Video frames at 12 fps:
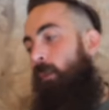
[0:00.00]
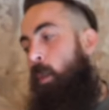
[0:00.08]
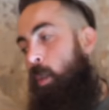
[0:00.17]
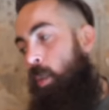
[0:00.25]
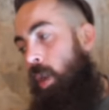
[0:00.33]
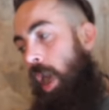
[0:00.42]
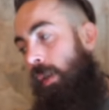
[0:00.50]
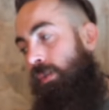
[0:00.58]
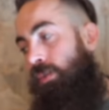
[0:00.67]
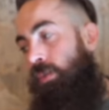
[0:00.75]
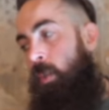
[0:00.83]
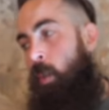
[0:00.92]
tragic
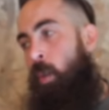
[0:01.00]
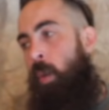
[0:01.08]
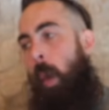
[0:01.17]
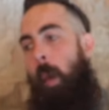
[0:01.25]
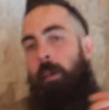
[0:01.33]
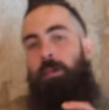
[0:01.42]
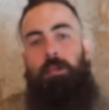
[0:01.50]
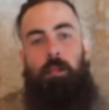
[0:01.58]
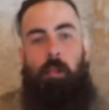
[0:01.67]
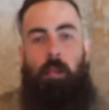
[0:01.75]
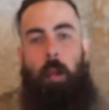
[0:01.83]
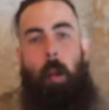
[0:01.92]
death.
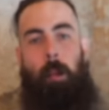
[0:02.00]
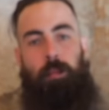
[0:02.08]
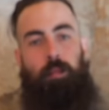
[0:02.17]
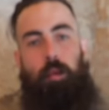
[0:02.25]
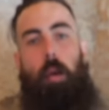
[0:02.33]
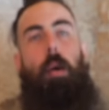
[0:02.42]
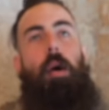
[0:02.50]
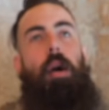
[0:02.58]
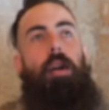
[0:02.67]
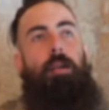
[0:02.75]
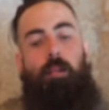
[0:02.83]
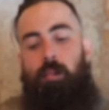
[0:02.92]
Shot at point-blank
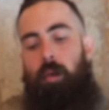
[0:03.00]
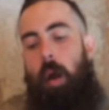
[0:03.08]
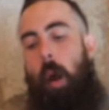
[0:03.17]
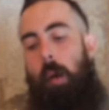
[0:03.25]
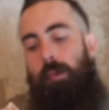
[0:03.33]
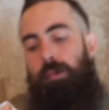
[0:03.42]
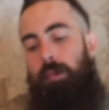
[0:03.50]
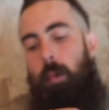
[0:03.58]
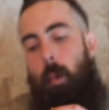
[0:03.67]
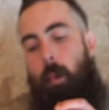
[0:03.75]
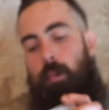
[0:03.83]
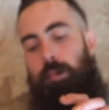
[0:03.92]
range by his
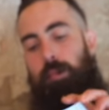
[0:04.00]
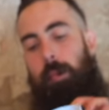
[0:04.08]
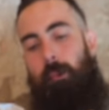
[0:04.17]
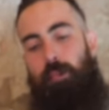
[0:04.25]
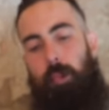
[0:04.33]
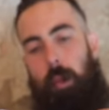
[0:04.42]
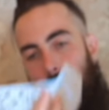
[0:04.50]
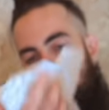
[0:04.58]
dad. I think that